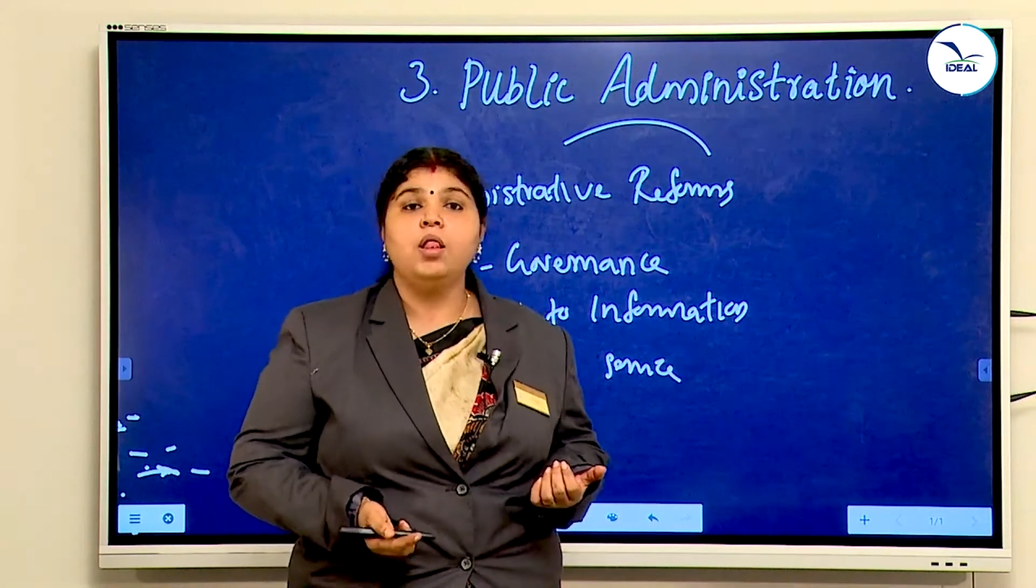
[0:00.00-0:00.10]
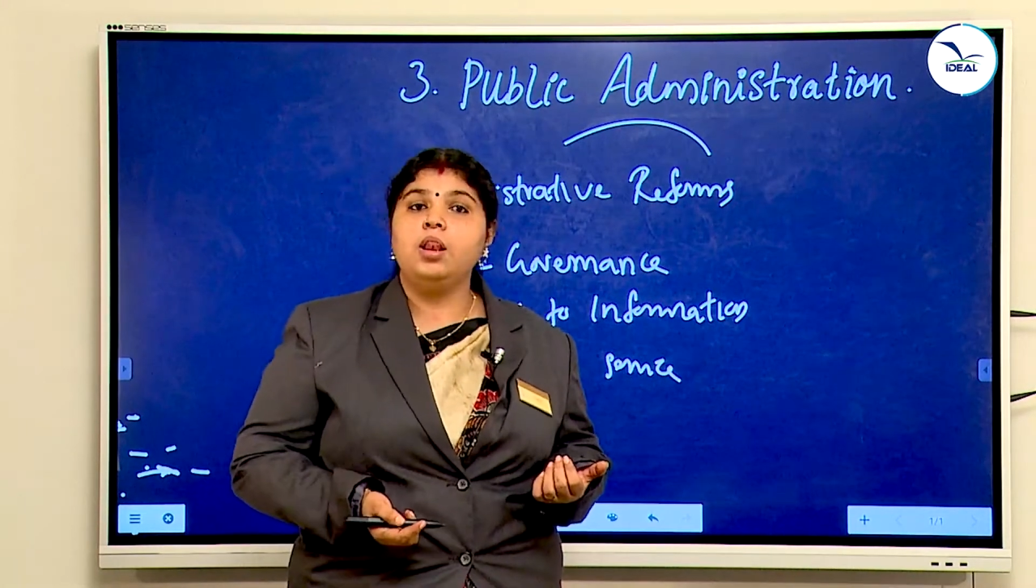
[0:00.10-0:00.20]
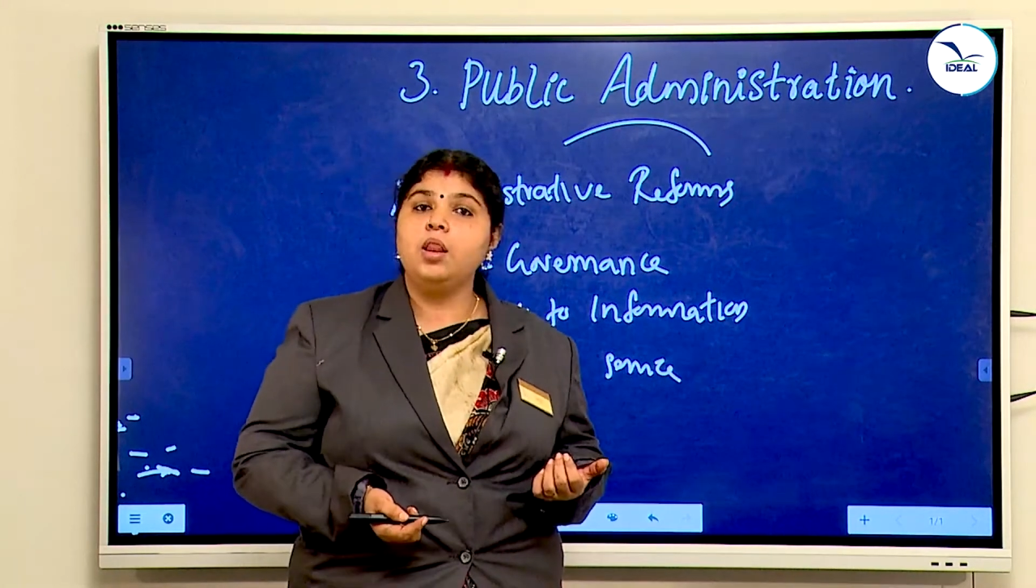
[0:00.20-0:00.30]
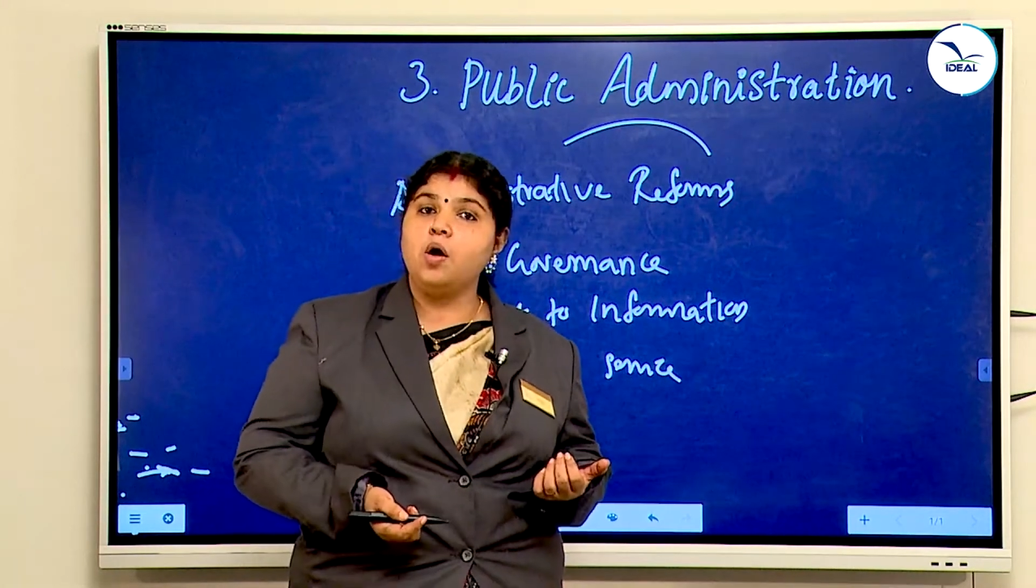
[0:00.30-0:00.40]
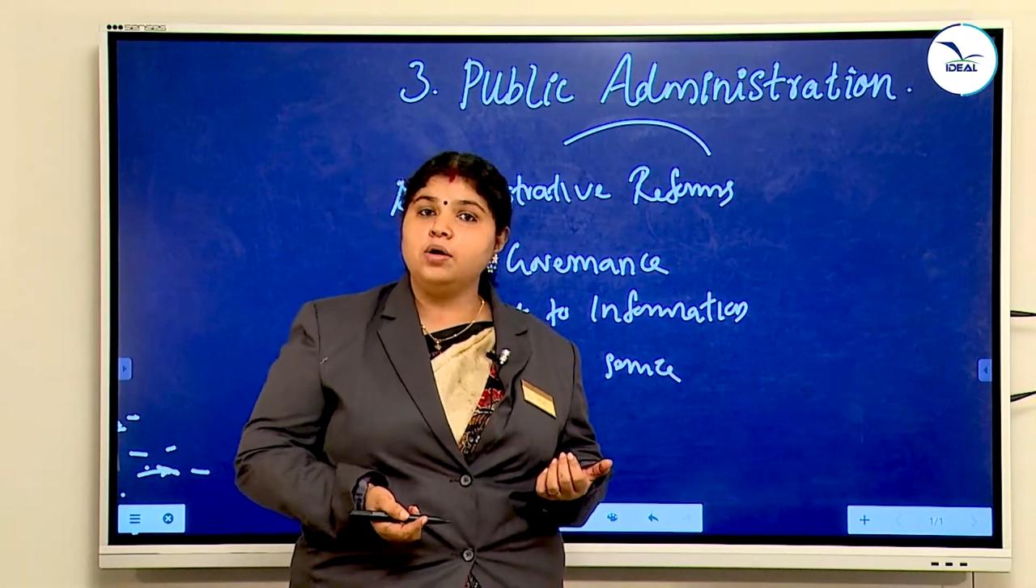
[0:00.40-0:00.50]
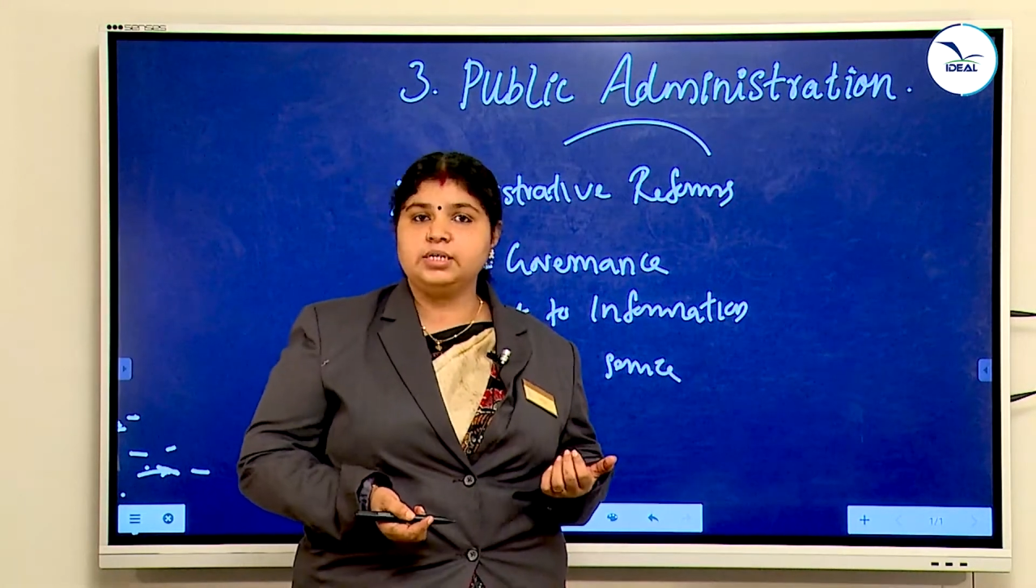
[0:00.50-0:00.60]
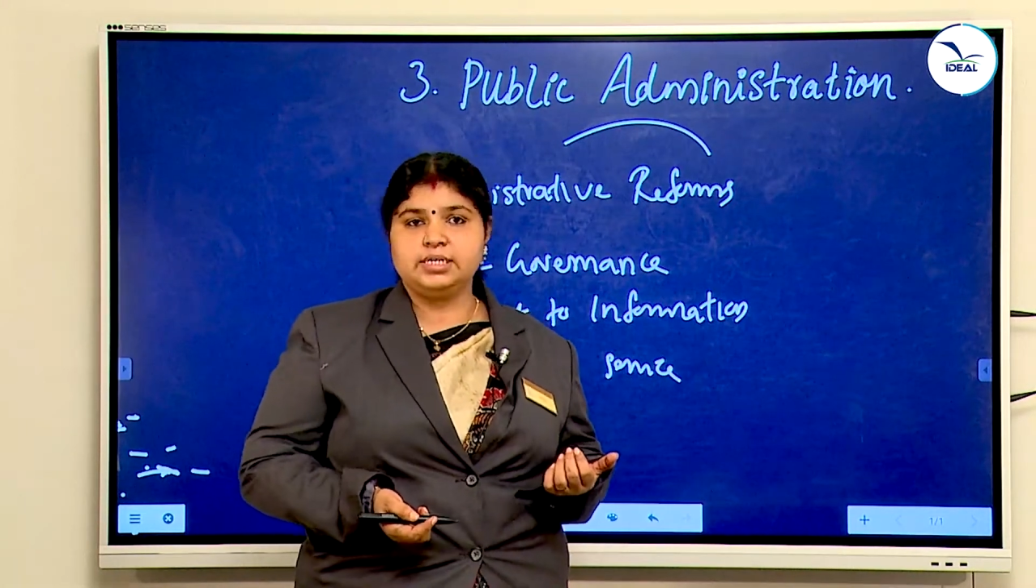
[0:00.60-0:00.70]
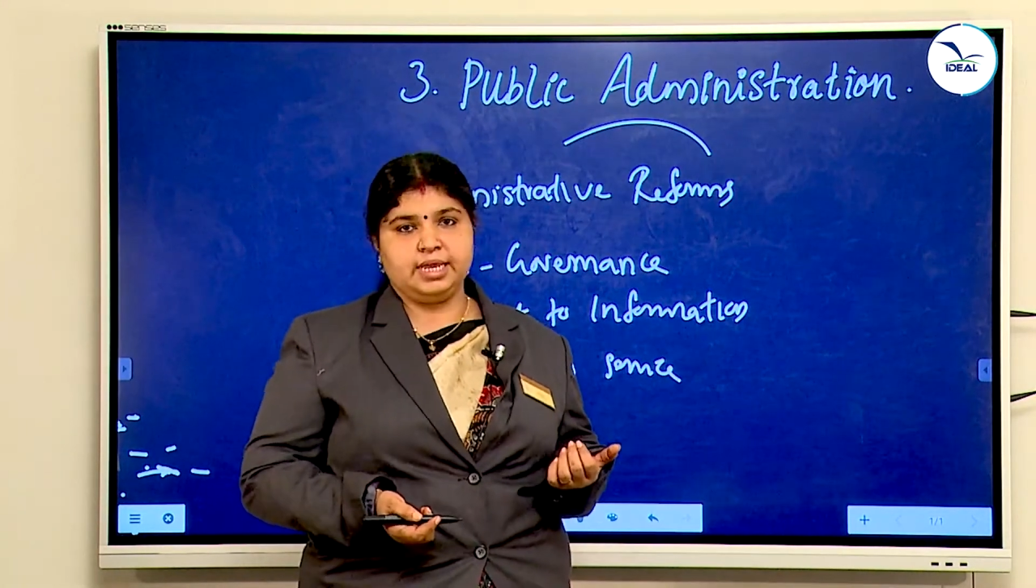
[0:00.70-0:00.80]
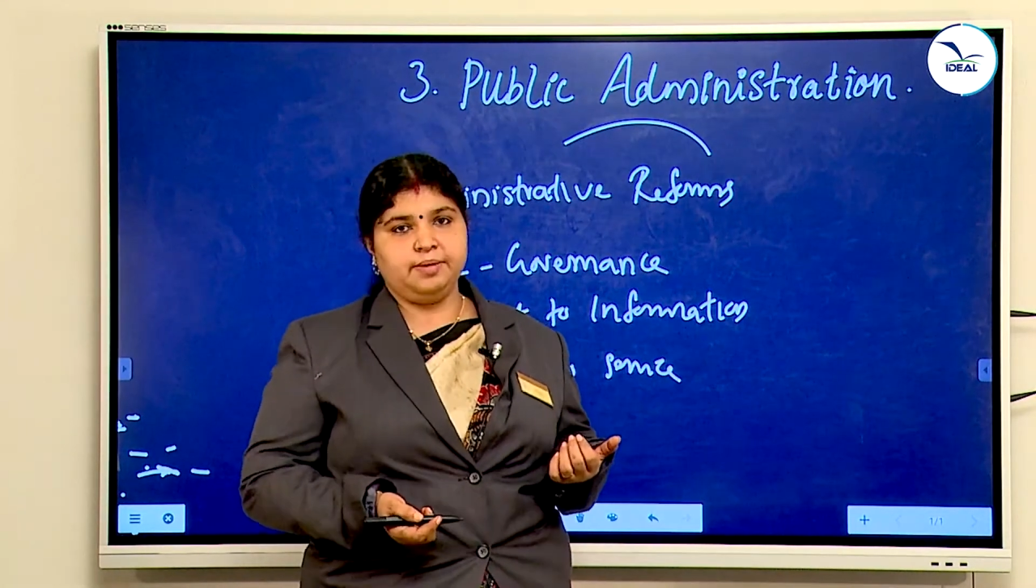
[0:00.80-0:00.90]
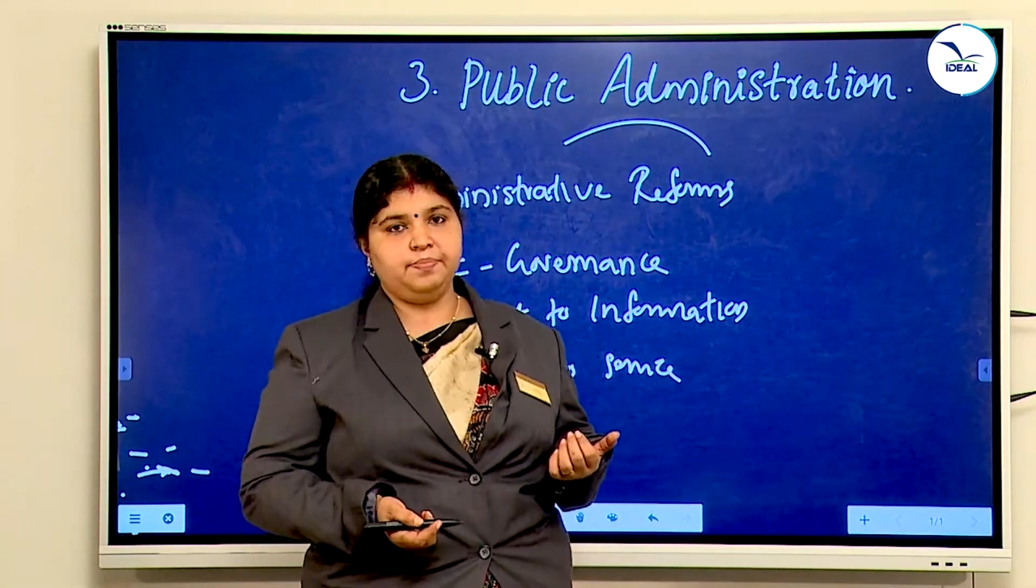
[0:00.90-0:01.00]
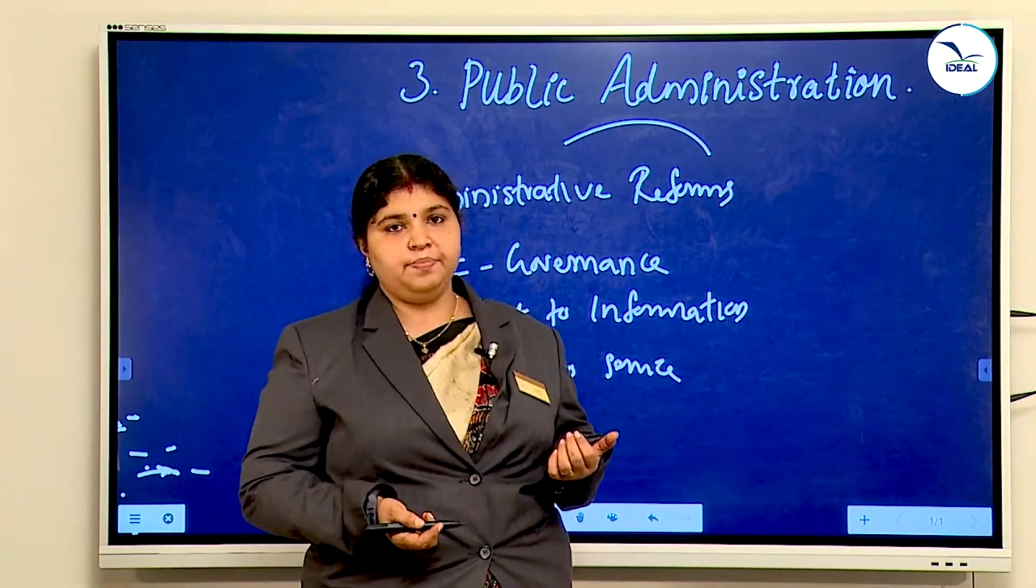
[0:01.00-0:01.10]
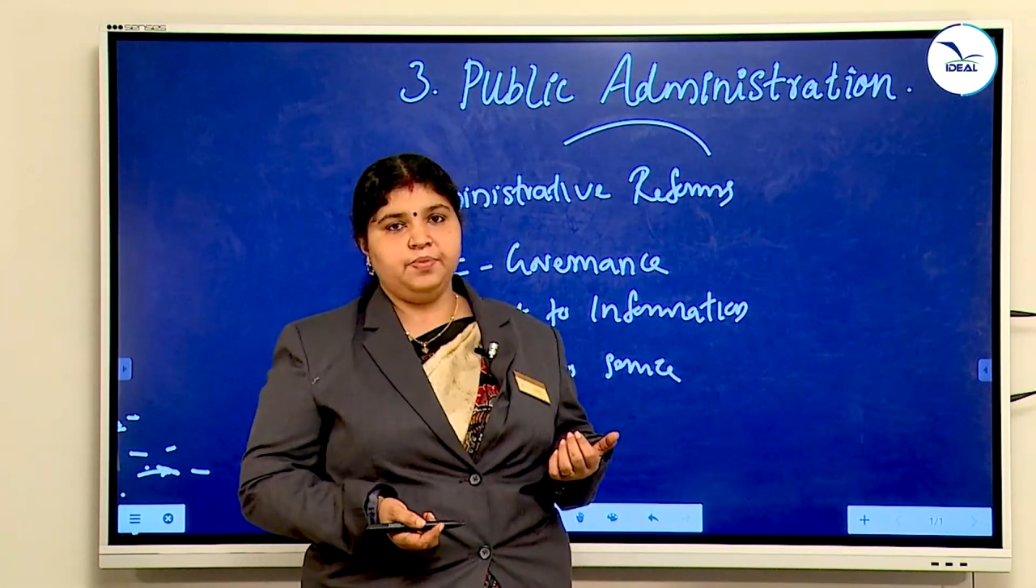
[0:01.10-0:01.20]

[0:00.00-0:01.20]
long time.